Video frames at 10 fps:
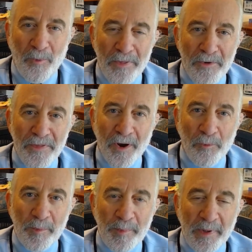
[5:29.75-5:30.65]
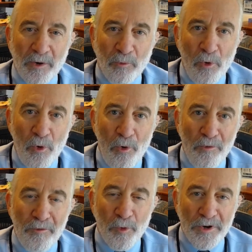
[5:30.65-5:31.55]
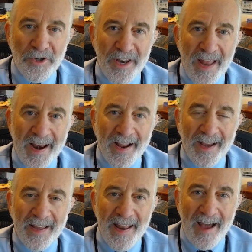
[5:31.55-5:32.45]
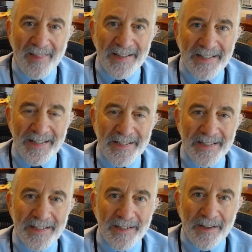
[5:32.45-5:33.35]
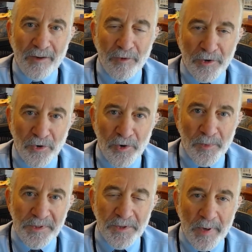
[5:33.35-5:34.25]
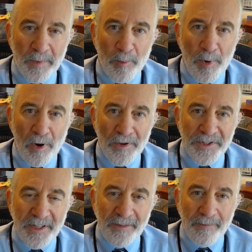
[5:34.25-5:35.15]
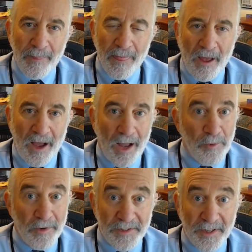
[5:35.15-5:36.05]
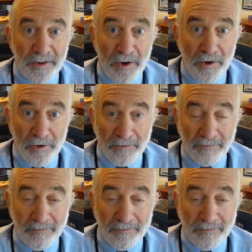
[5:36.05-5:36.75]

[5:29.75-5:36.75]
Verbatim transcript: whether there would be a role for genetic analysis for children with cerebral palsy, I would have said no,